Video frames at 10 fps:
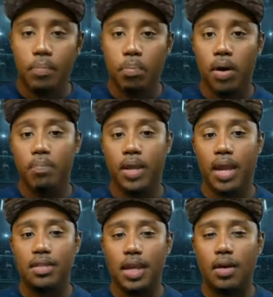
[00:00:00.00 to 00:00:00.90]
but
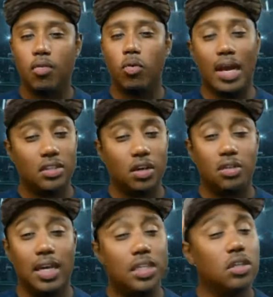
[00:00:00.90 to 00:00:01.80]
I think what I saw
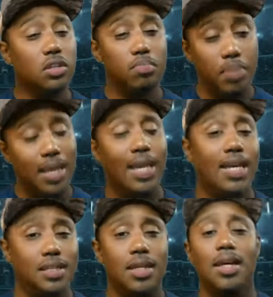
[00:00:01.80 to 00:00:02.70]
is that he took some big
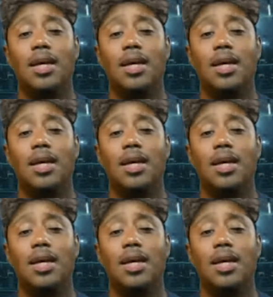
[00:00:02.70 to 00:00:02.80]
hits.